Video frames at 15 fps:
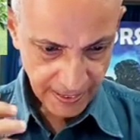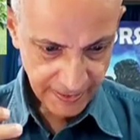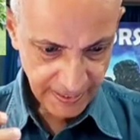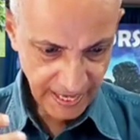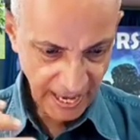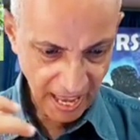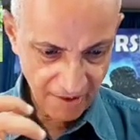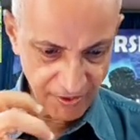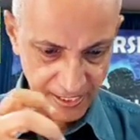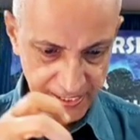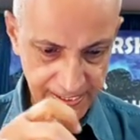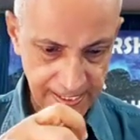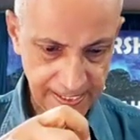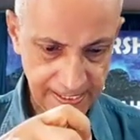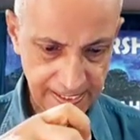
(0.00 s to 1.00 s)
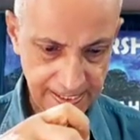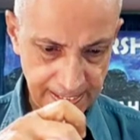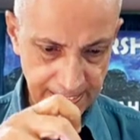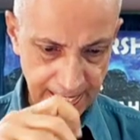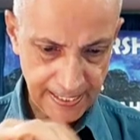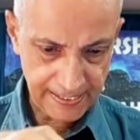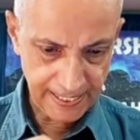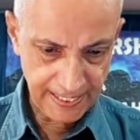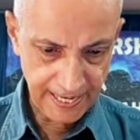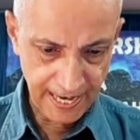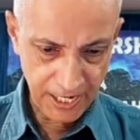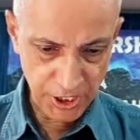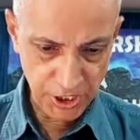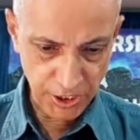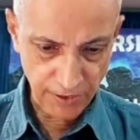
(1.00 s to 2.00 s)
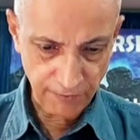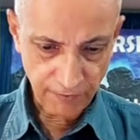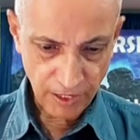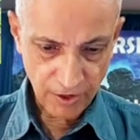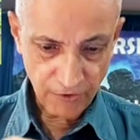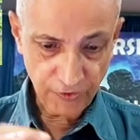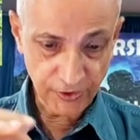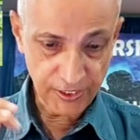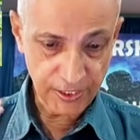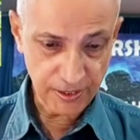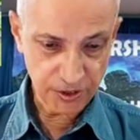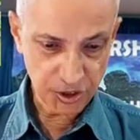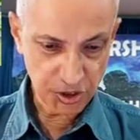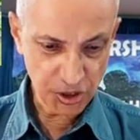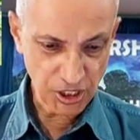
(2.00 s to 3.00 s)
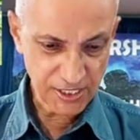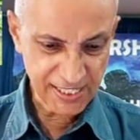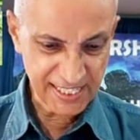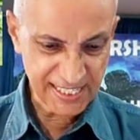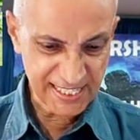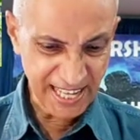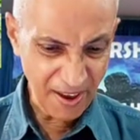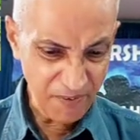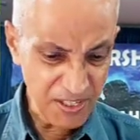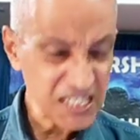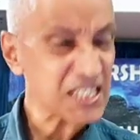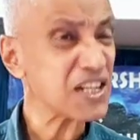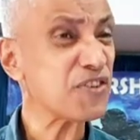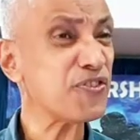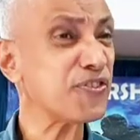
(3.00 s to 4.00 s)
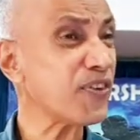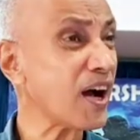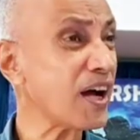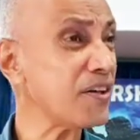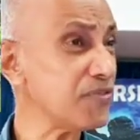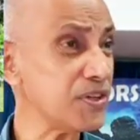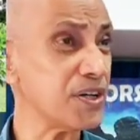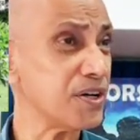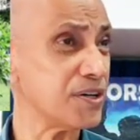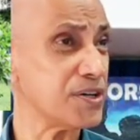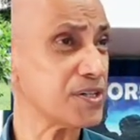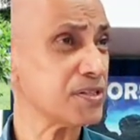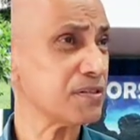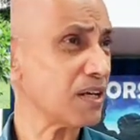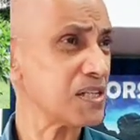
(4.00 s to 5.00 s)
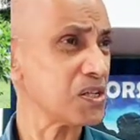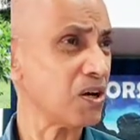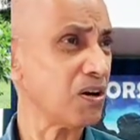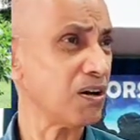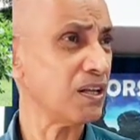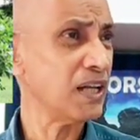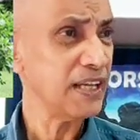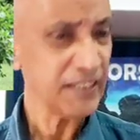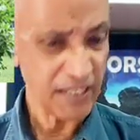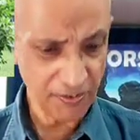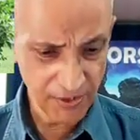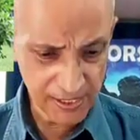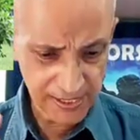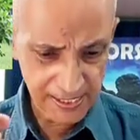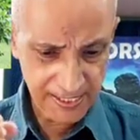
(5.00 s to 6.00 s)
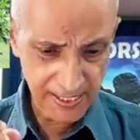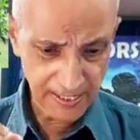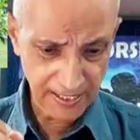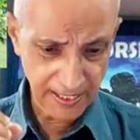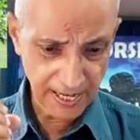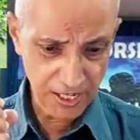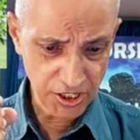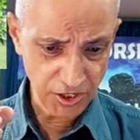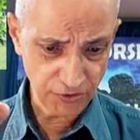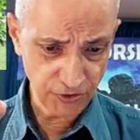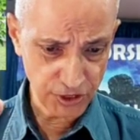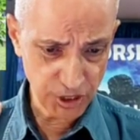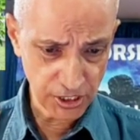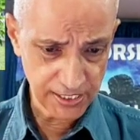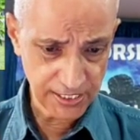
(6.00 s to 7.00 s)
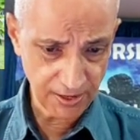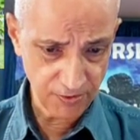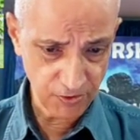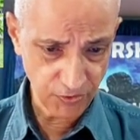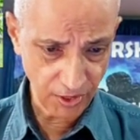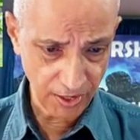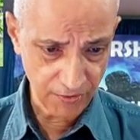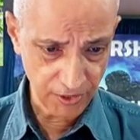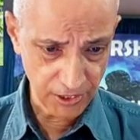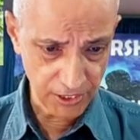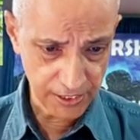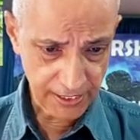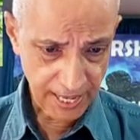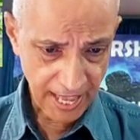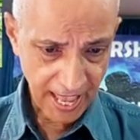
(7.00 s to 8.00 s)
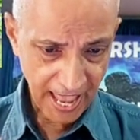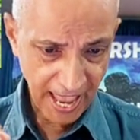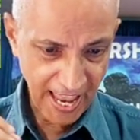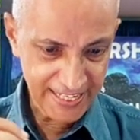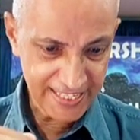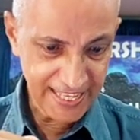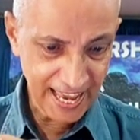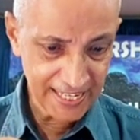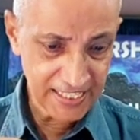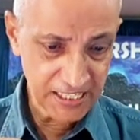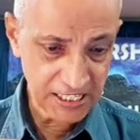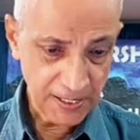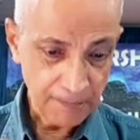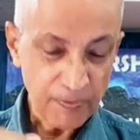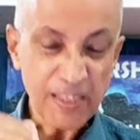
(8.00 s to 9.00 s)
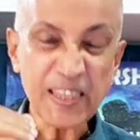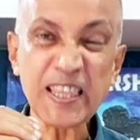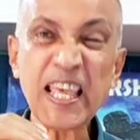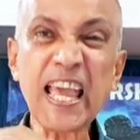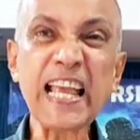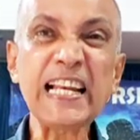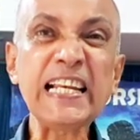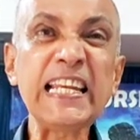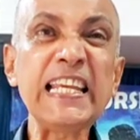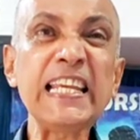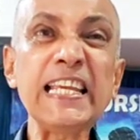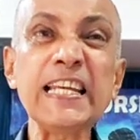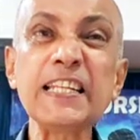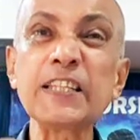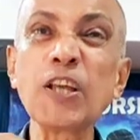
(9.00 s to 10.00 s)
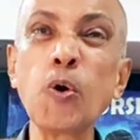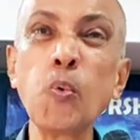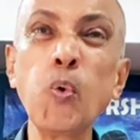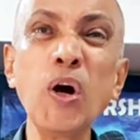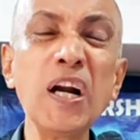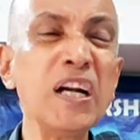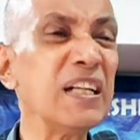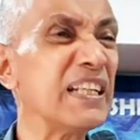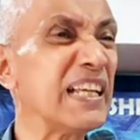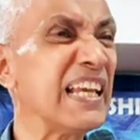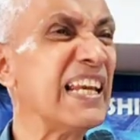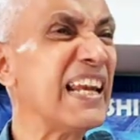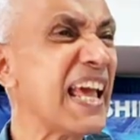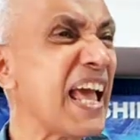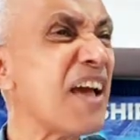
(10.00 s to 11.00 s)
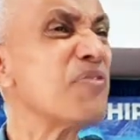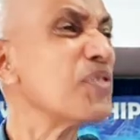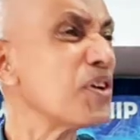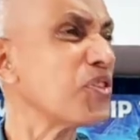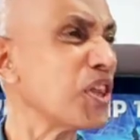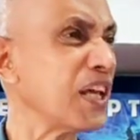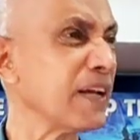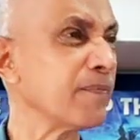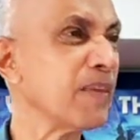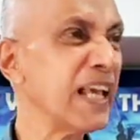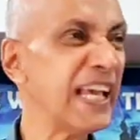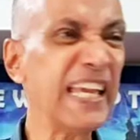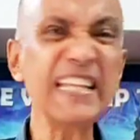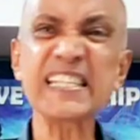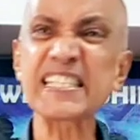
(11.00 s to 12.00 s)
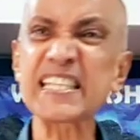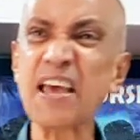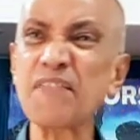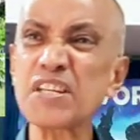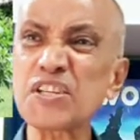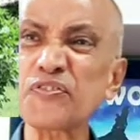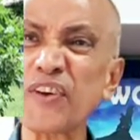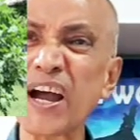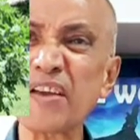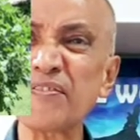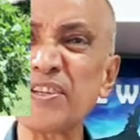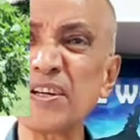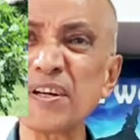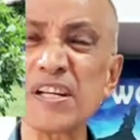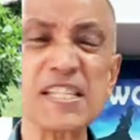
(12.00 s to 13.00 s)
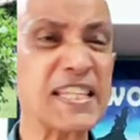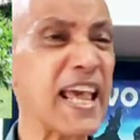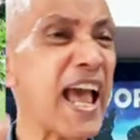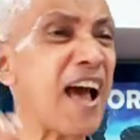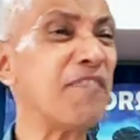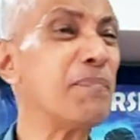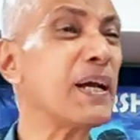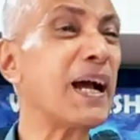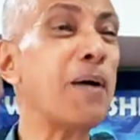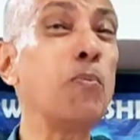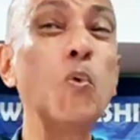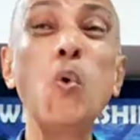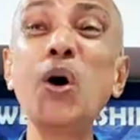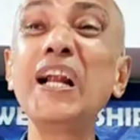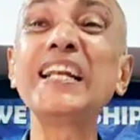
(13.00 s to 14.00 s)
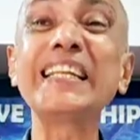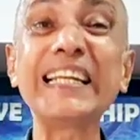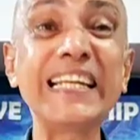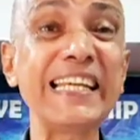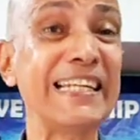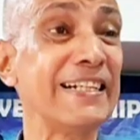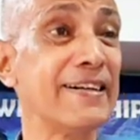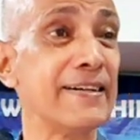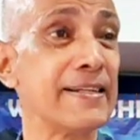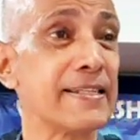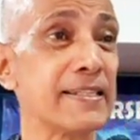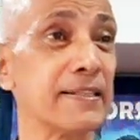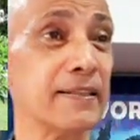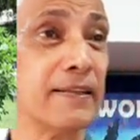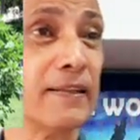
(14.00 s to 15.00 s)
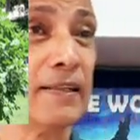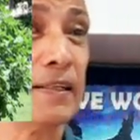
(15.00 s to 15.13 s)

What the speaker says: They have existed as a nation for just 75 years. That's all. They've existed as a nation for just 75 years, and yet they lead the world in everything. In 75 years, they have become world leaders.